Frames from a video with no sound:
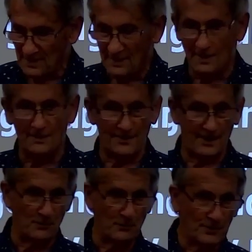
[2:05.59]
and they
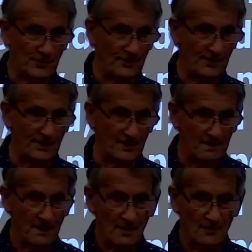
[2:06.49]
are written there
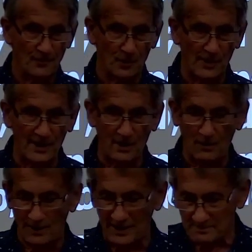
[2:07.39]
for our
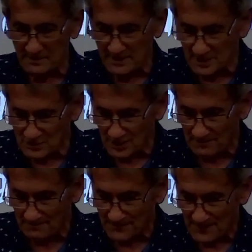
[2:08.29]
admonition.